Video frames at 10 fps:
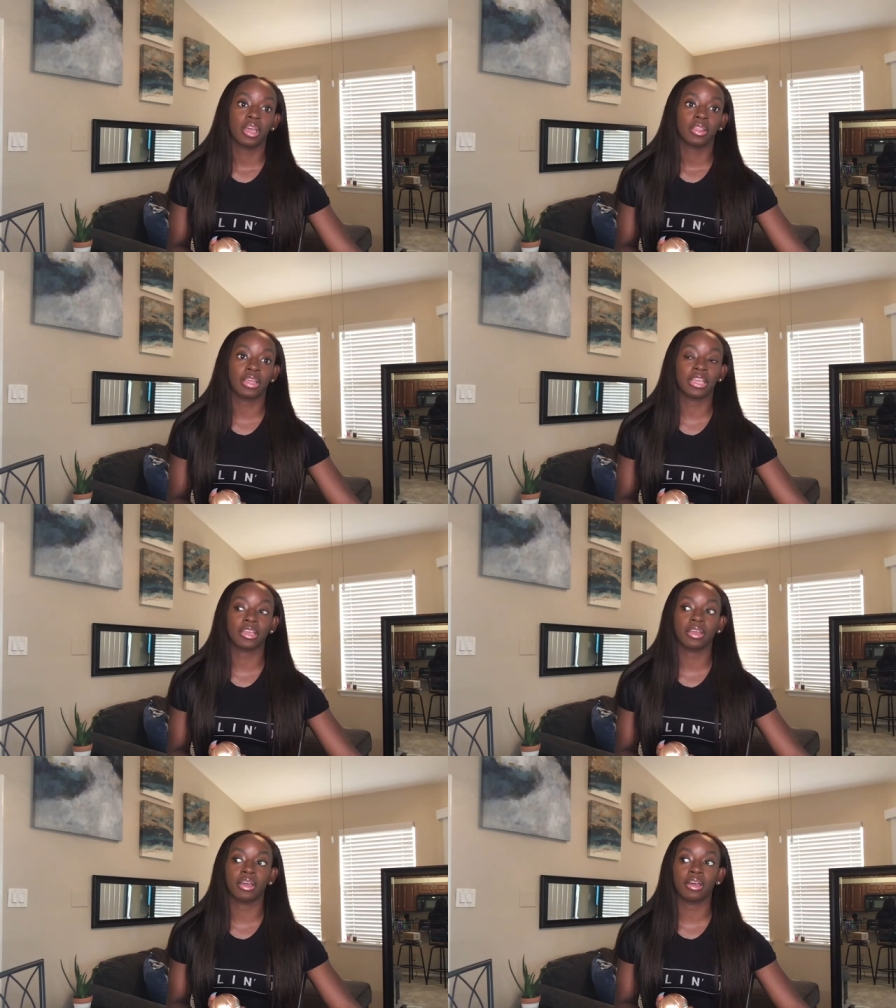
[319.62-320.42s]
Like,
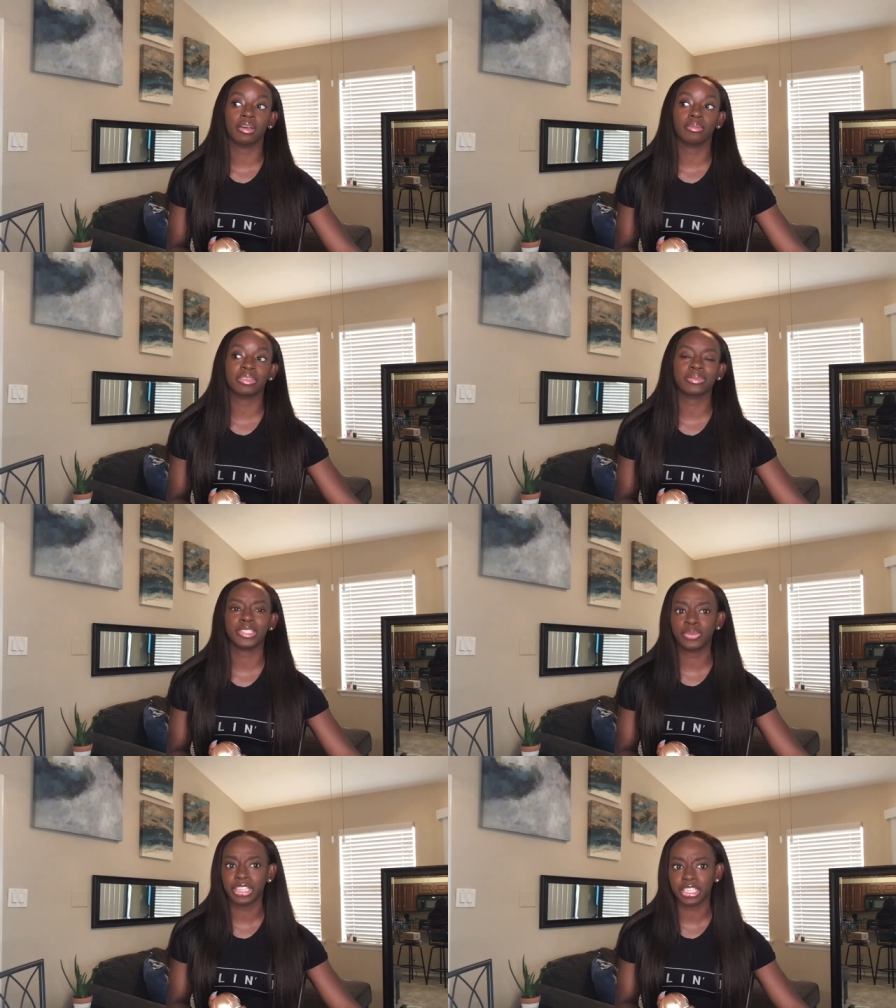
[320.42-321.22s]
especially
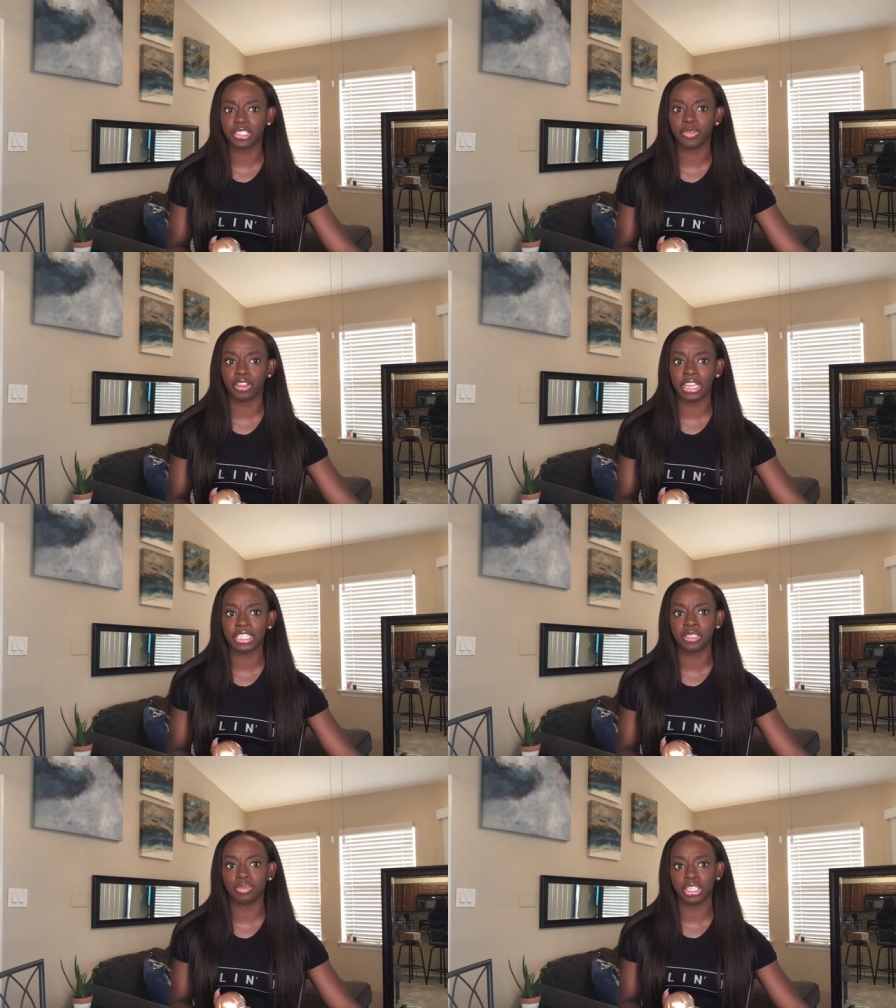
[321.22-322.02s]
with the
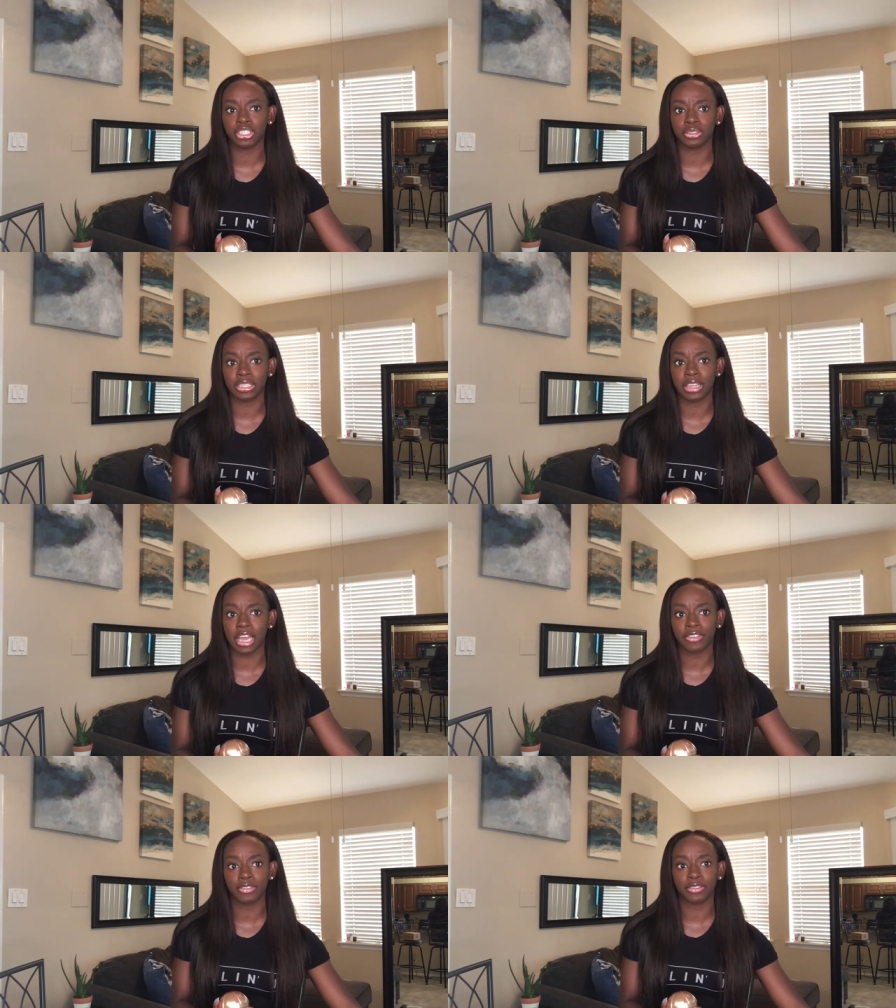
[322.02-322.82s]
exfoliation brush, using that
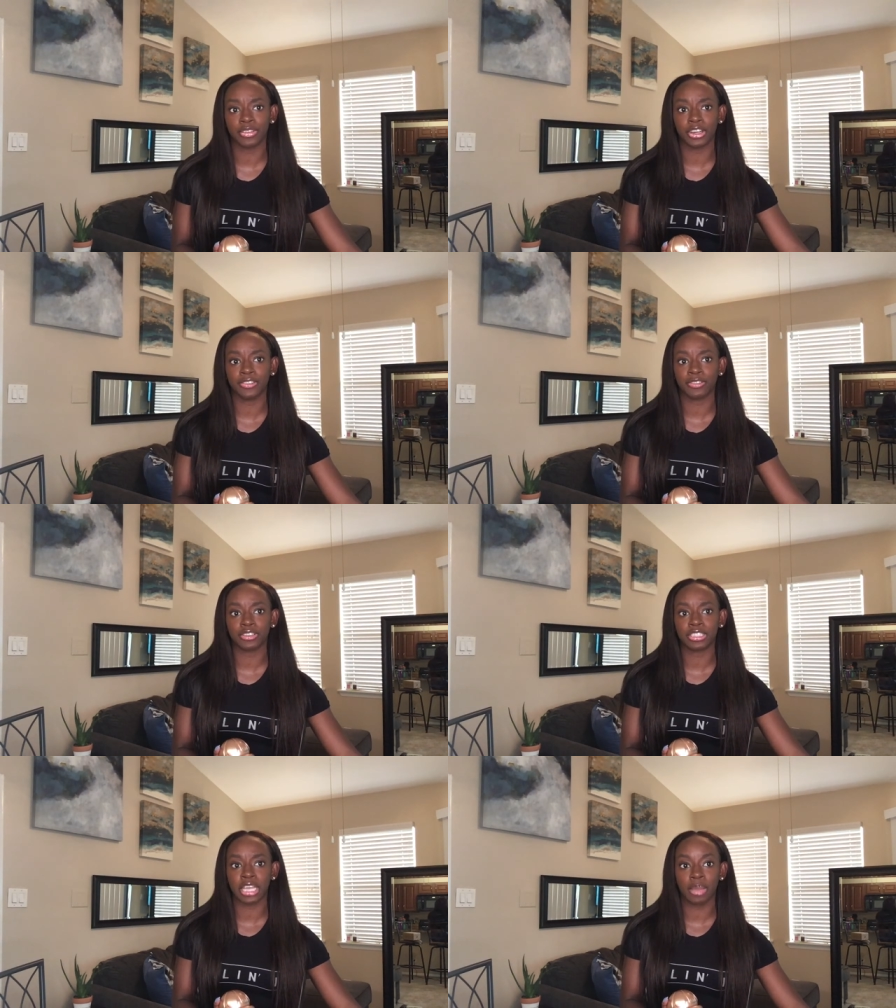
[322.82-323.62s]
for the very
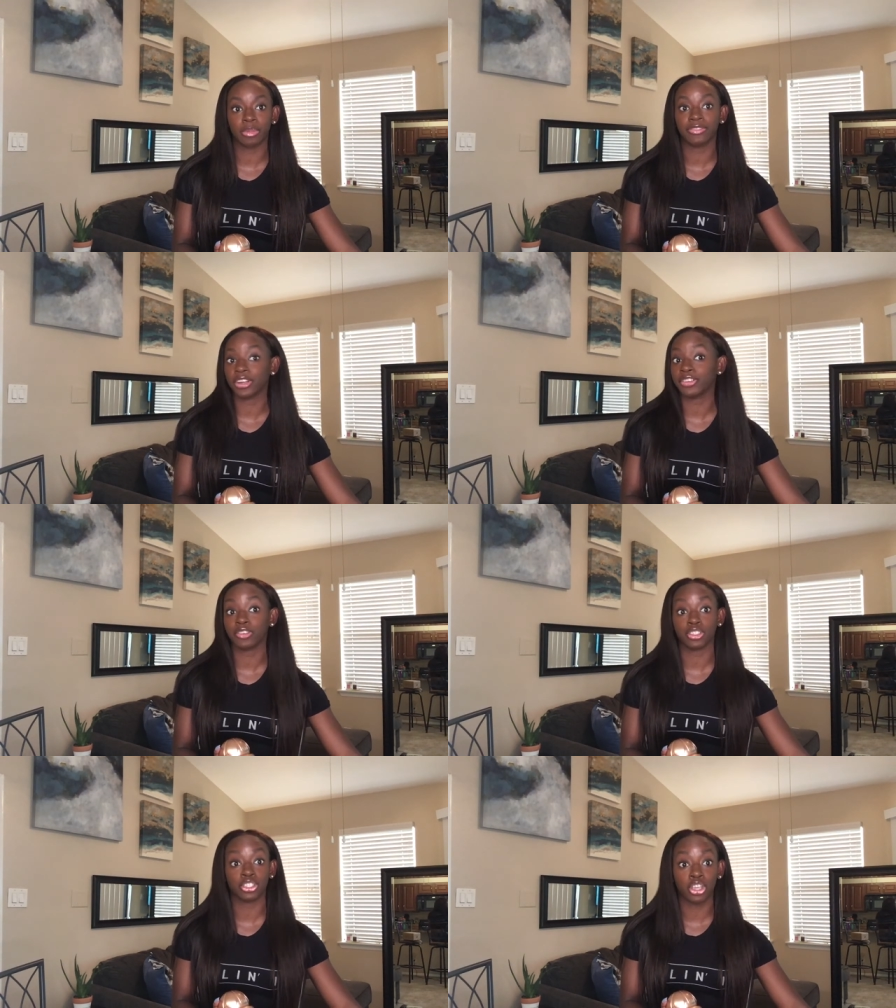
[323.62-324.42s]
first time on the very
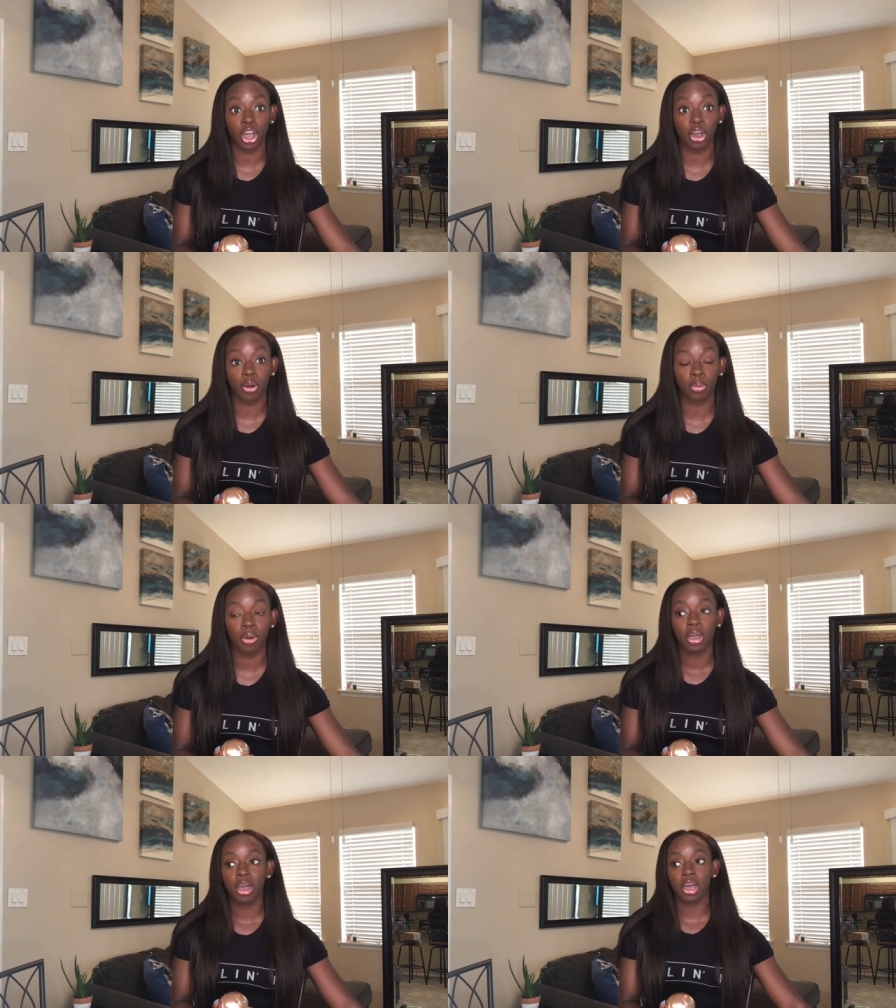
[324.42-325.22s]
first go,
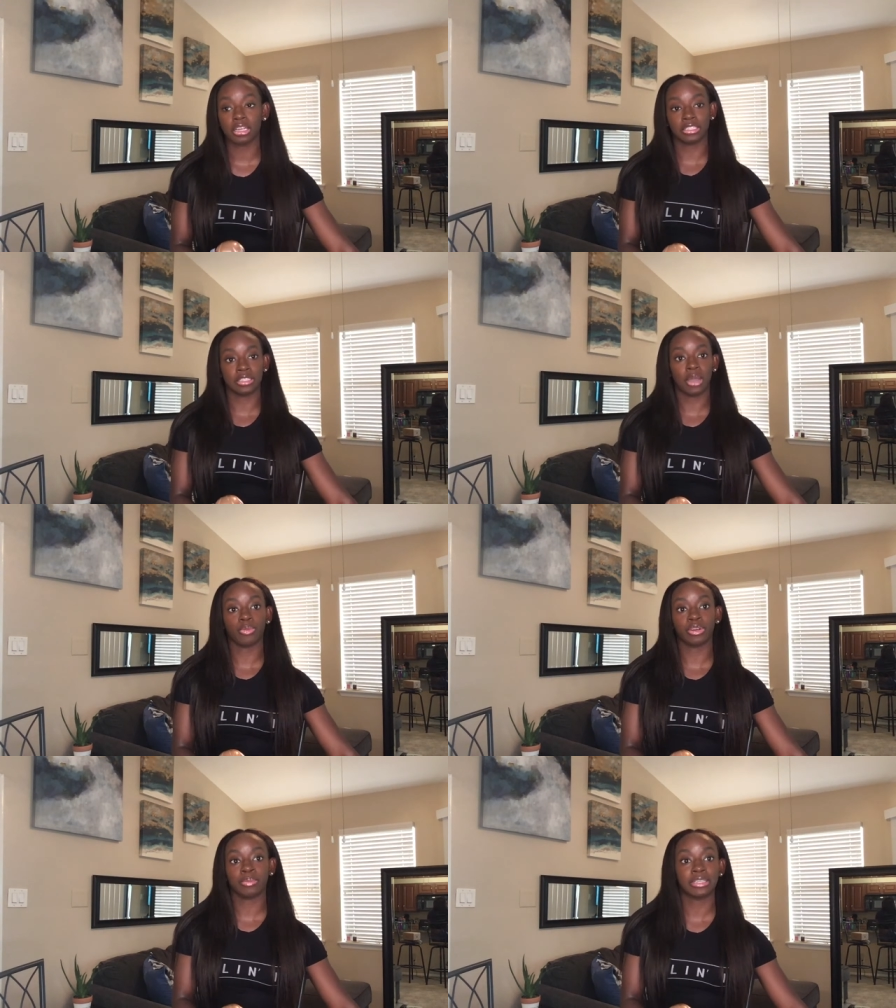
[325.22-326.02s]
because I
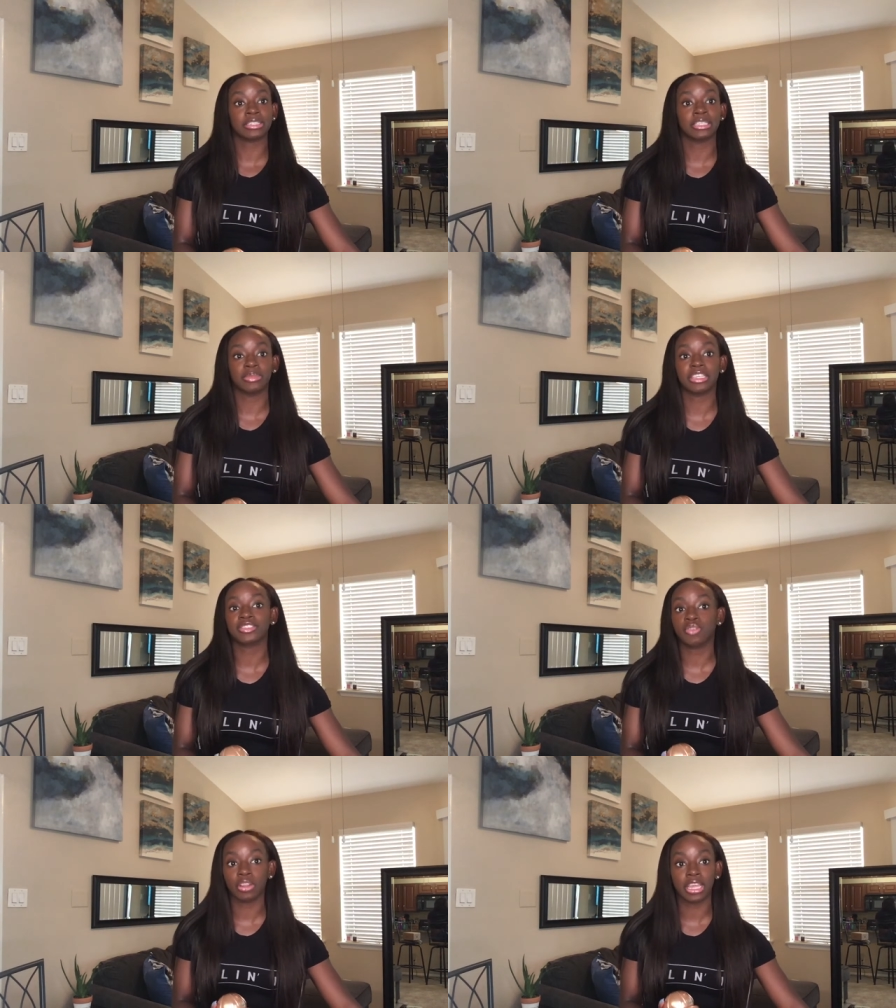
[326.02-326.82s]
wanted my skin to be
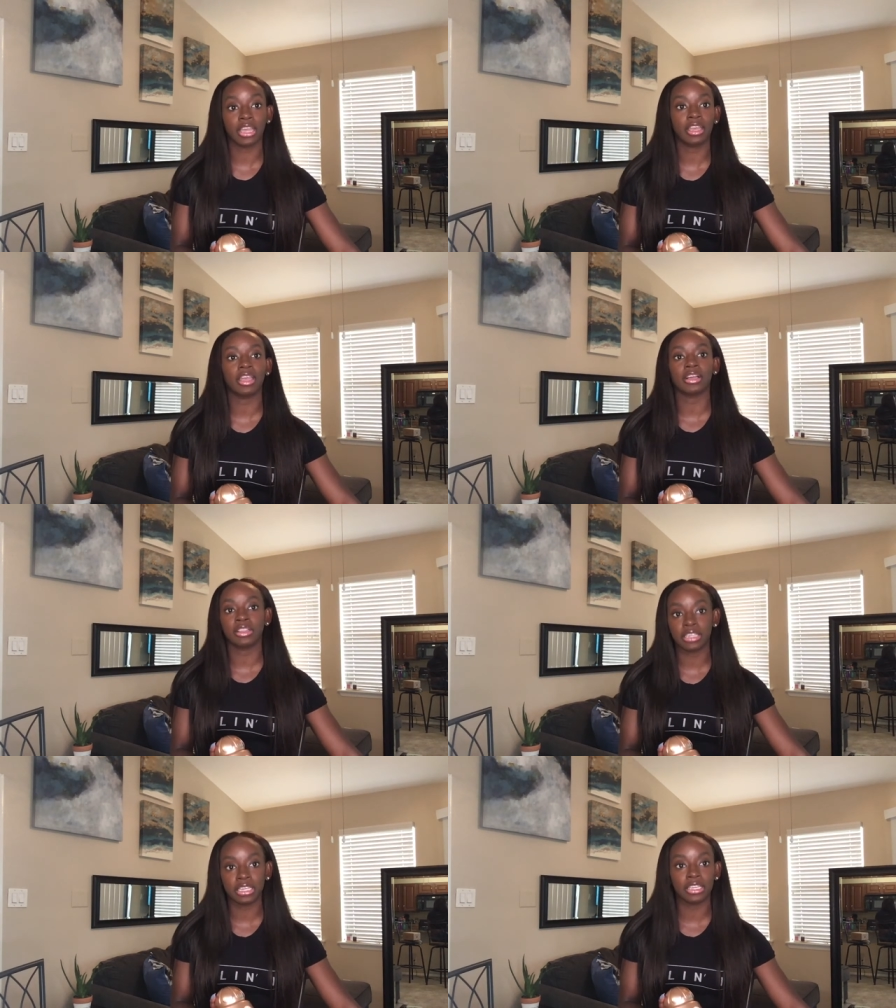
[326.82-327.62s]
exfoliated and
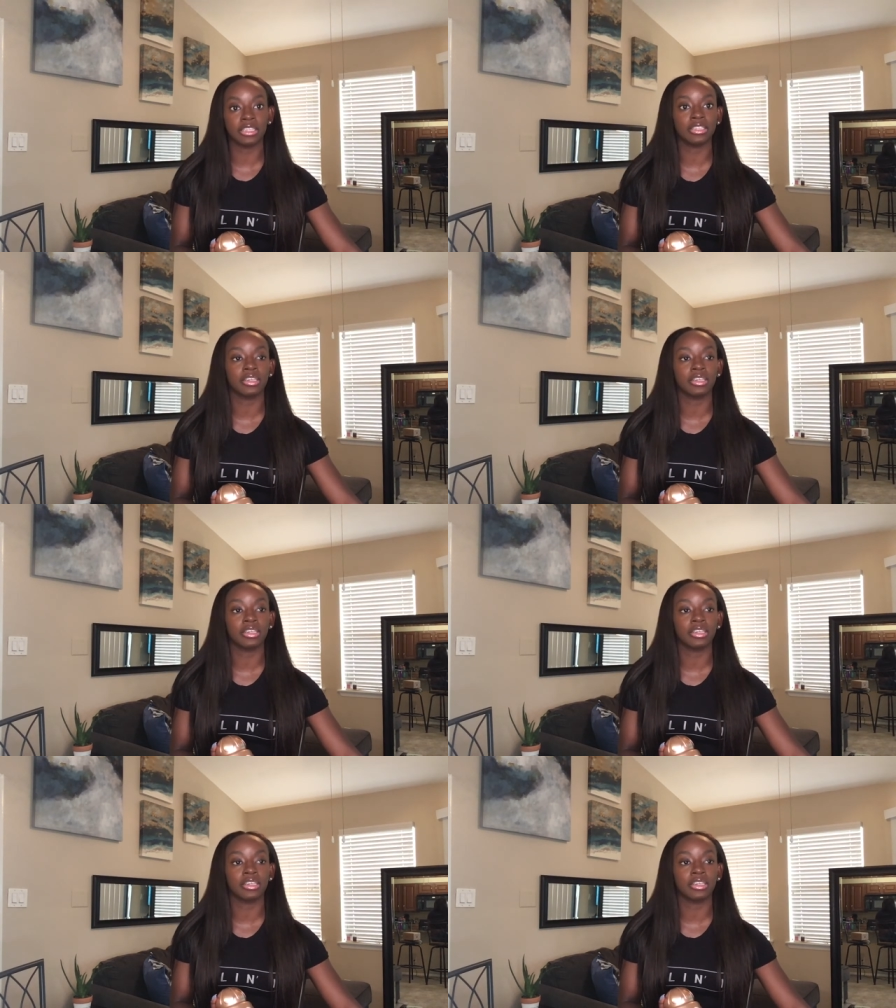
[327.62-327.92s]
cleaned